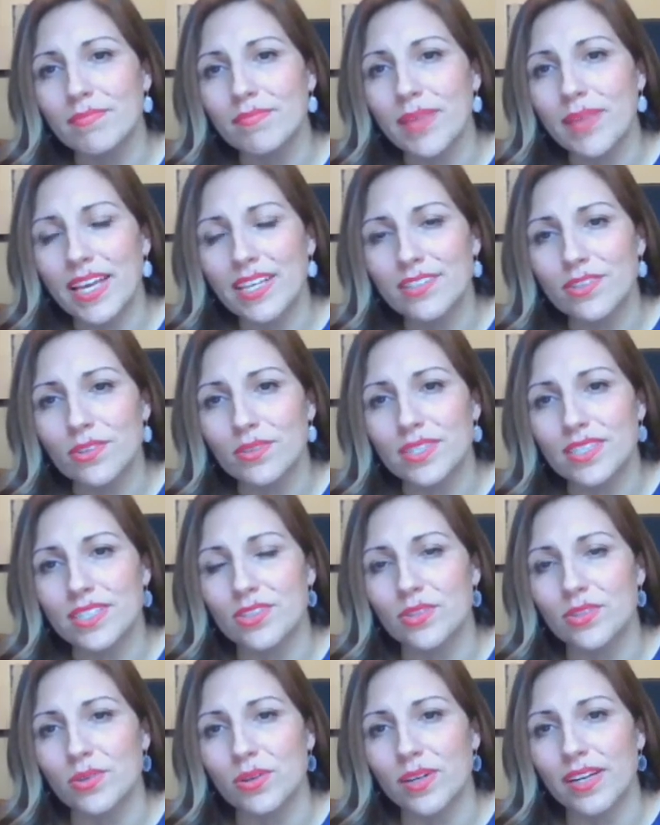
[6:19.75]
makes those
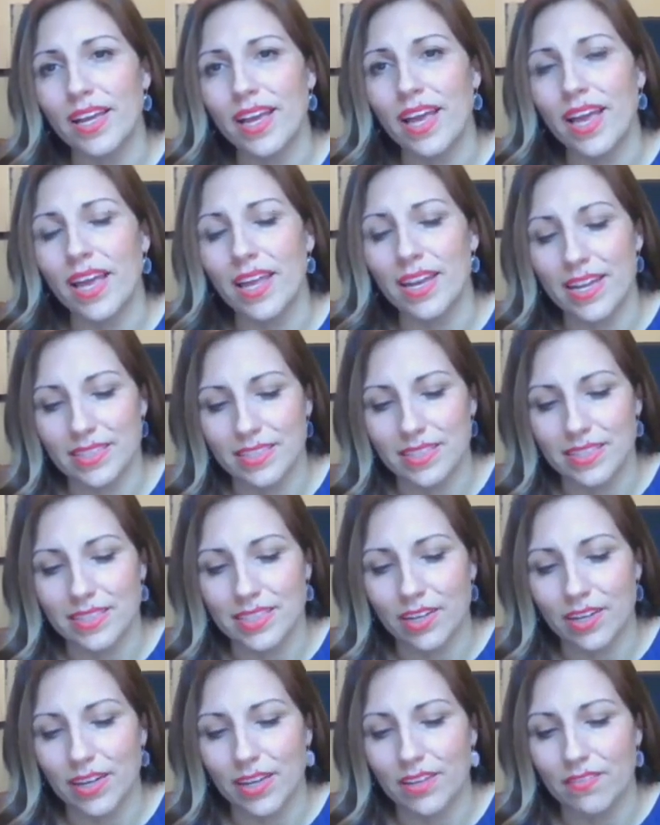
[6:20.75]
historic and
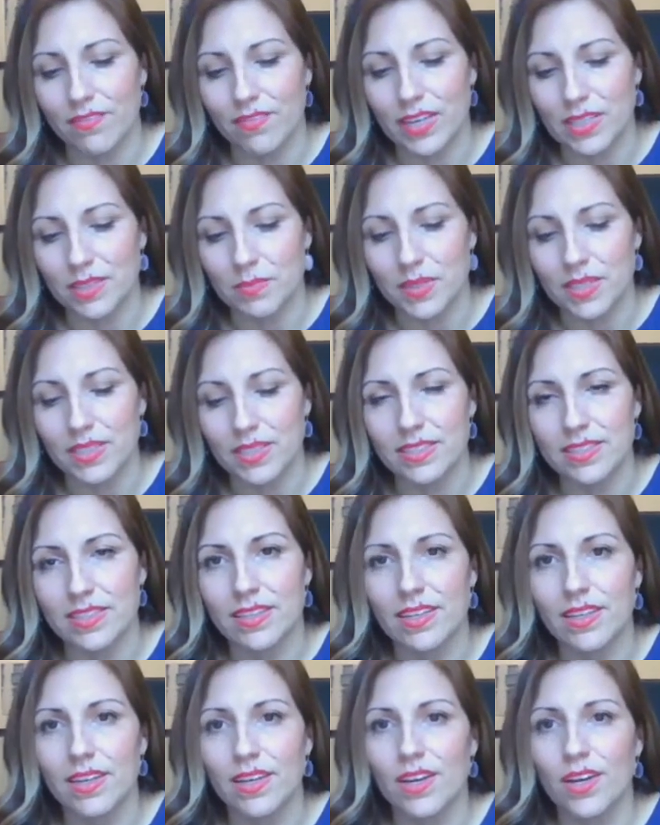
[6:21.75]
necessary investments.
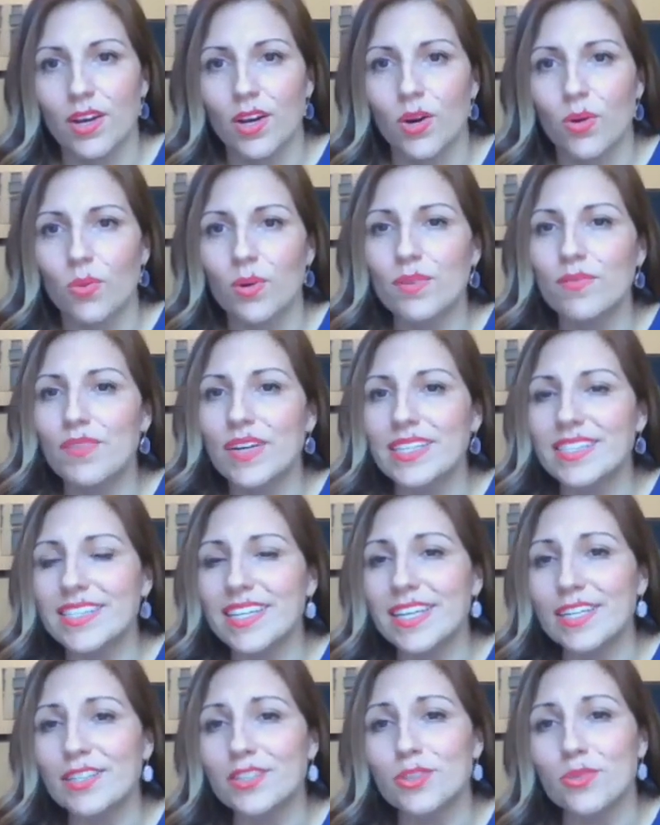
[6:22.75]
We're
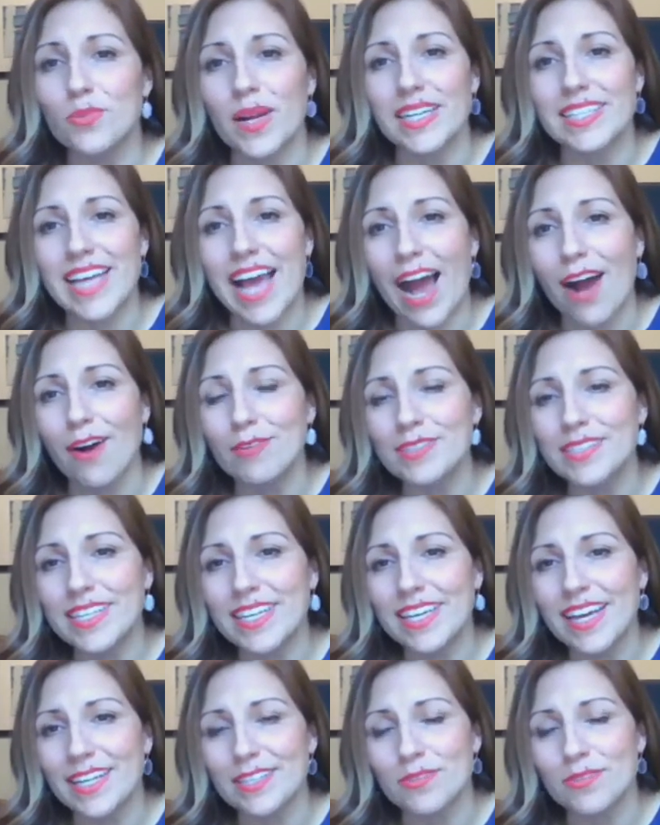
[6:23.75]
investing in direct
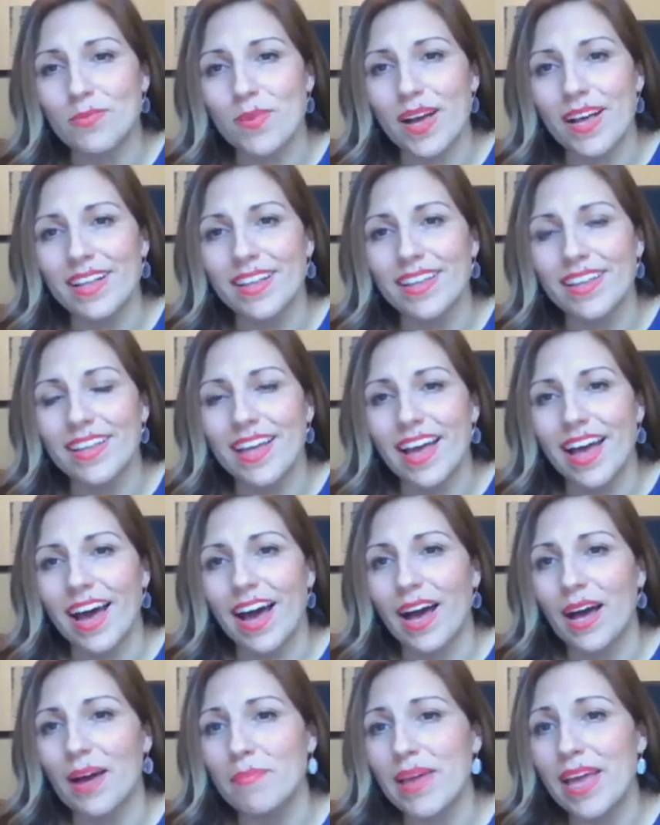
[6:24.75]
housing as well.
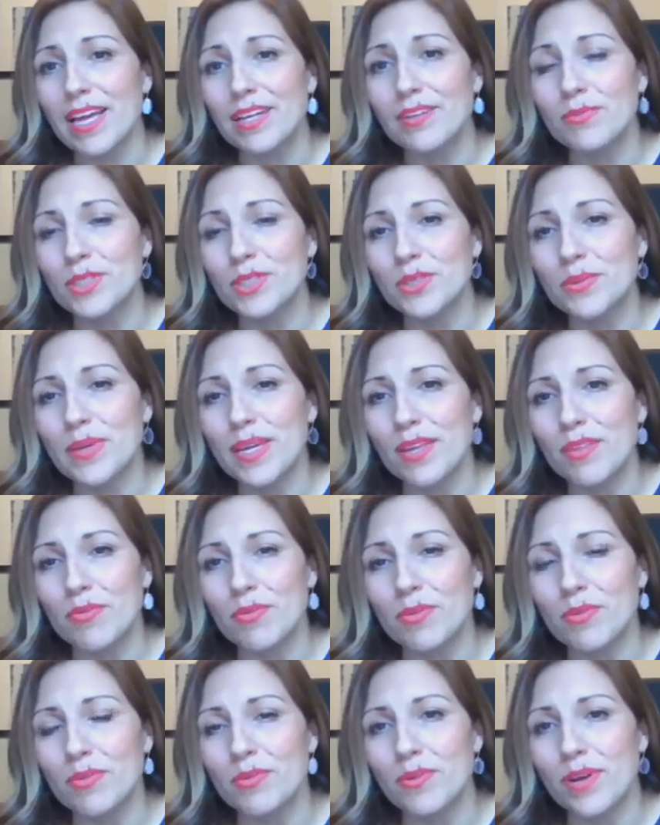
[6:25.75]
And we're doing it
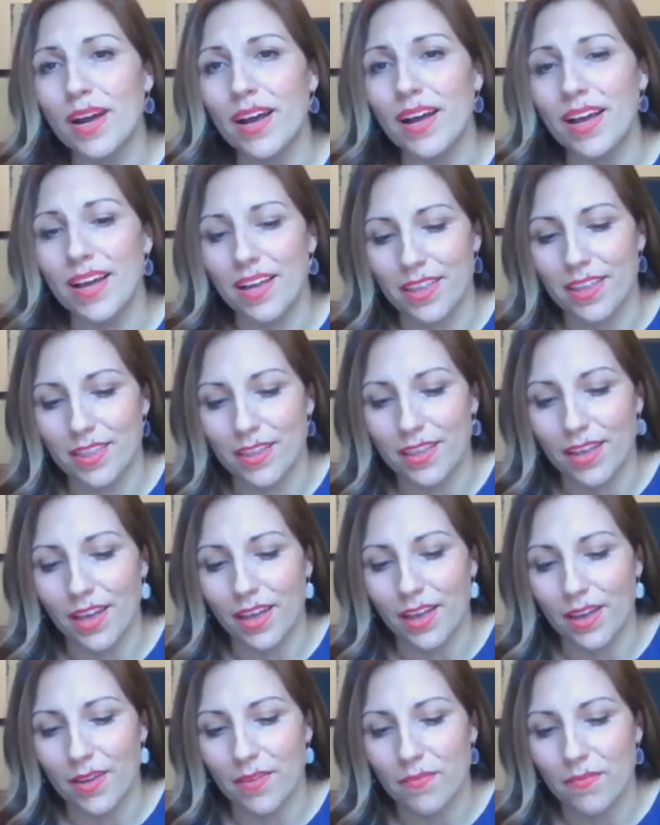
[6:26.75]
through
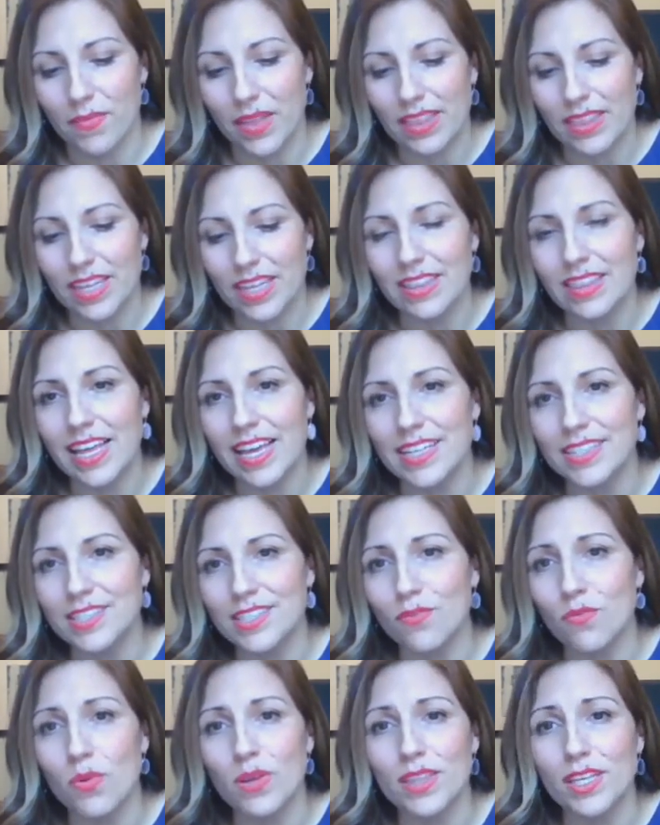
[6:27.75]
the
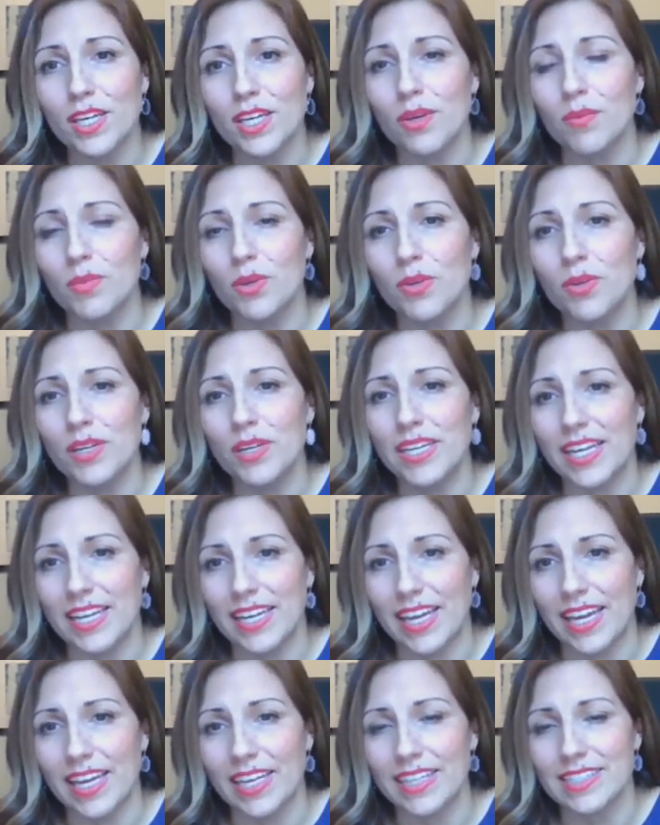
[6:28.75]
lens of what the community
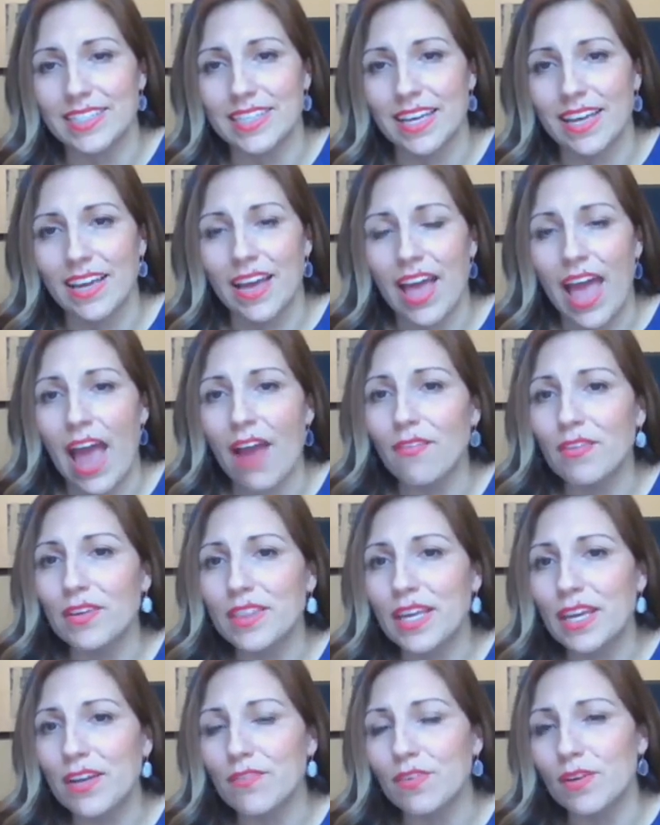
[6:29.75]
needs.
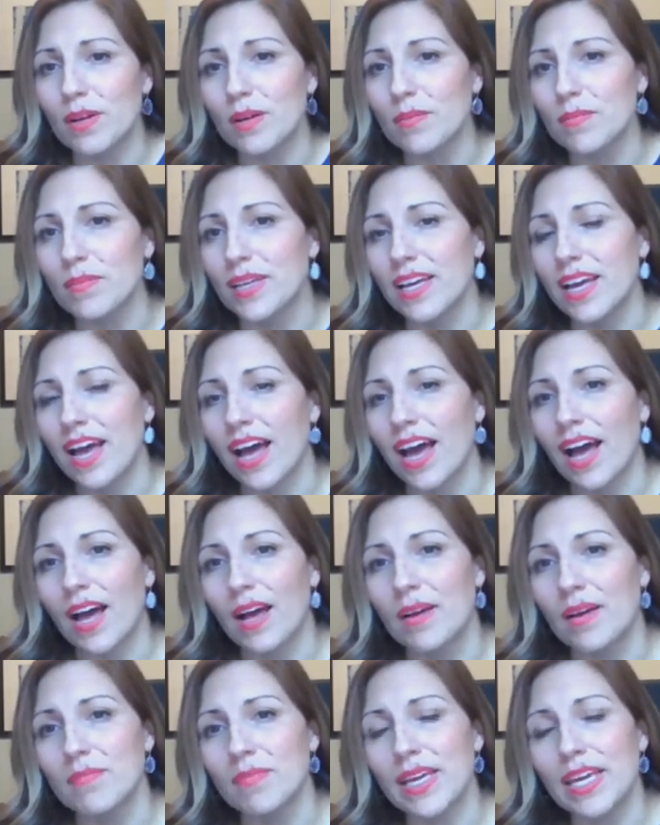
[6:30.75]
Everything from
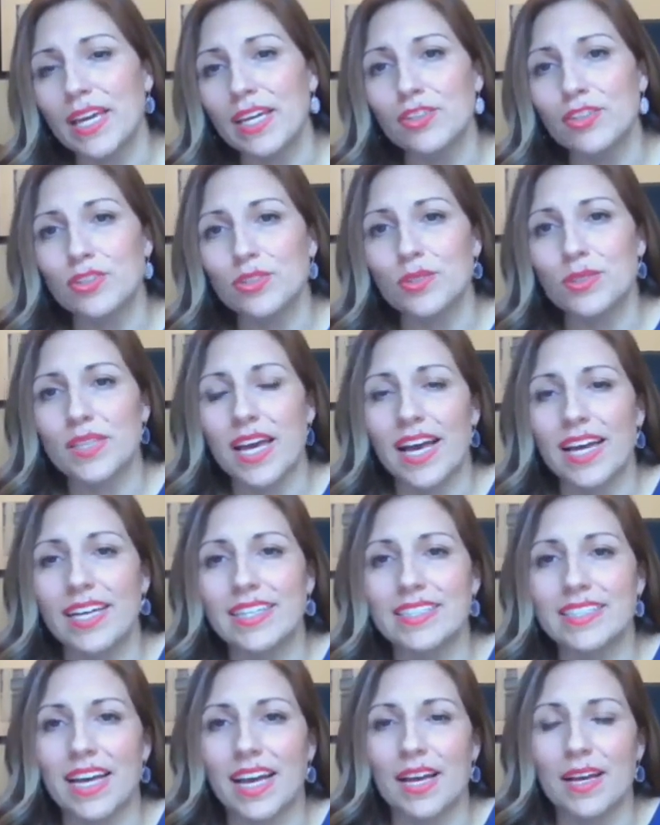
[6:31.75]
making sure
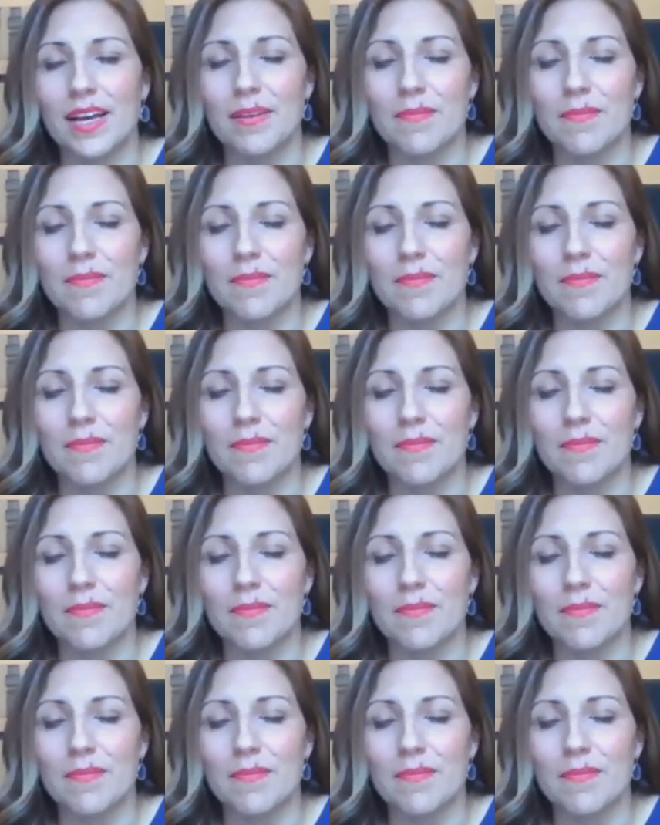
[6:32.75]
that